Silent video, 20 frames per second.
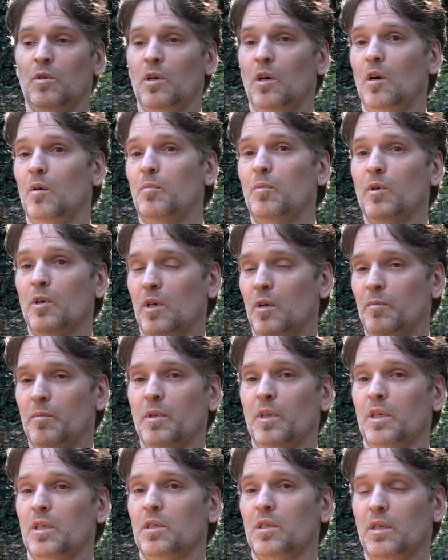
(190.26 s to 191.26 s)
we all put up
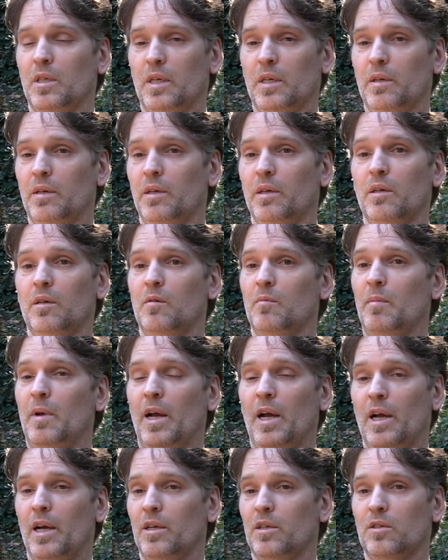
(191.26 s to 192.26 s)
an exterior, a
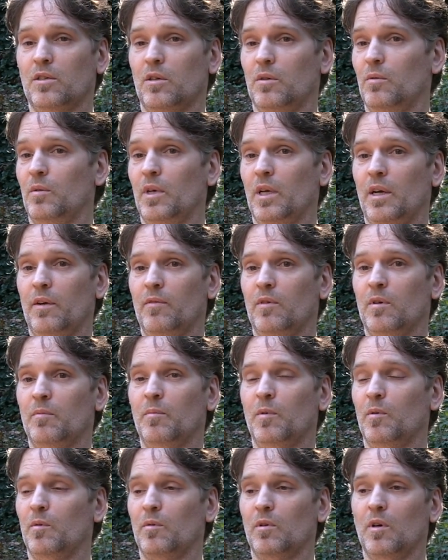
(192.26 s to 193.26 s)
mask, or whatever,
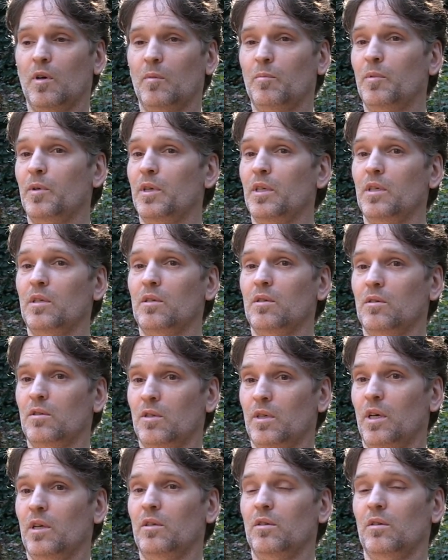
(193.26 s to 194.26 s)
but we're all pretty
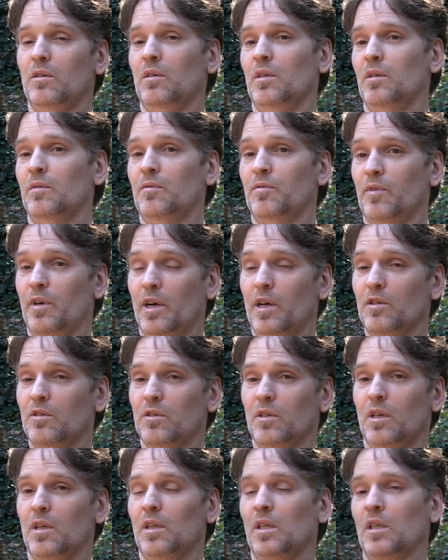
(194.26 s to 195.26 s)
gentle and
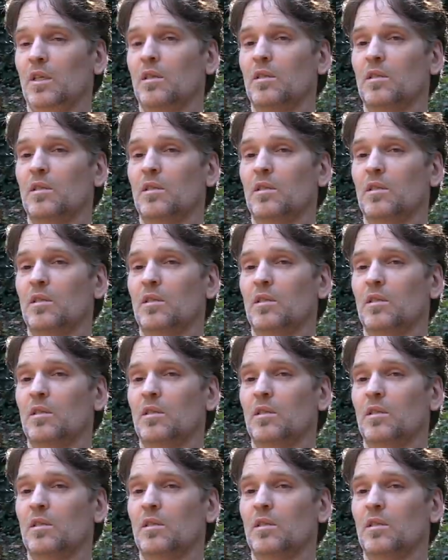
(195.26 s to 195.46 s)
fragile on the